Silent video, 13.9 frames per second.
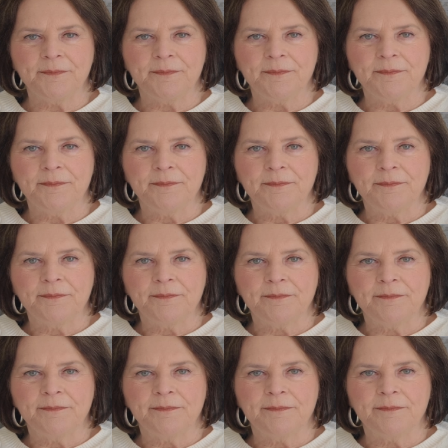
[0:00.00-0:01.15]

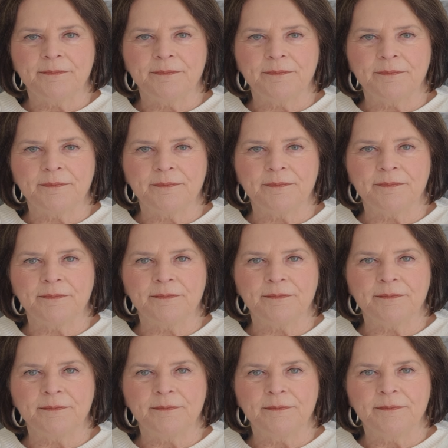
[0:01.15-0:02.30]

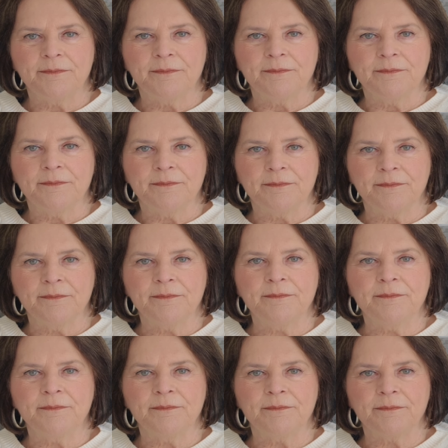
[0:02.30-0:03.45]

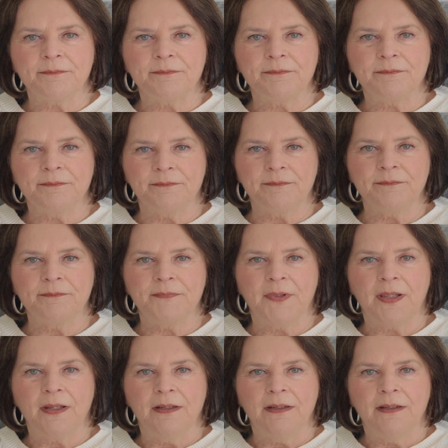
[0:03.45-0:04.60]

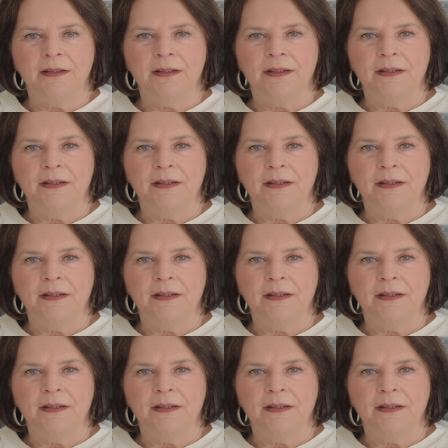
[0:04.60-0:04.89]
This person isn't speaking.